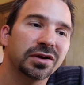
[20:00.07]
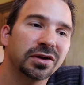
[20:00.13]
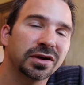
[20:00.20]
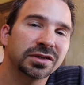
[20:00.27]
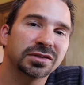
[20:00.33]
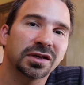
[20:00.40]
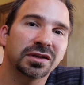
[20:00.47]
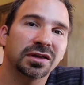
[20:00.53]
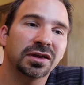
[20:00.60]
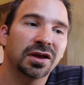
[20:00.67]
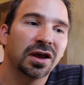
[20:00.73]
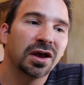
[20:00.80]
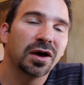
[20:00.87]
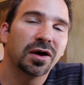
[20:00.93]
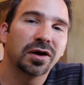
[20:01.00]
there as any
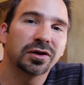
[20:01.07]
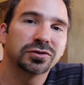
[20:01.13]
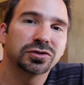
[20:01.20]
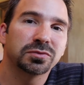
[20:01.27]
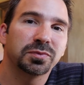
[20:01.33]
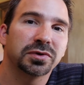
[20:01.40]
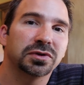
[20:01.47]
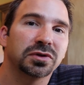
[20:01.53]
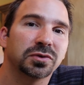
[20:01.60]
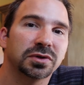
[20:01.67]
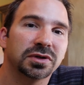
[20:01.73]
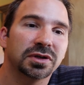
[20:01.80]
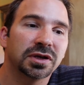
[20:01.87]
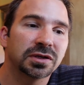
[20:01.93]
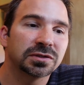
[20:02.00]
entrepreneur
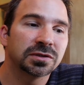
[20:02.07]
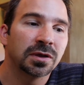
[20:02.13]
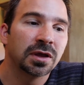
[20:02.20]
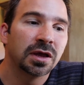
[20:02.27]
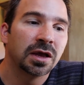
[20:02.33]
does.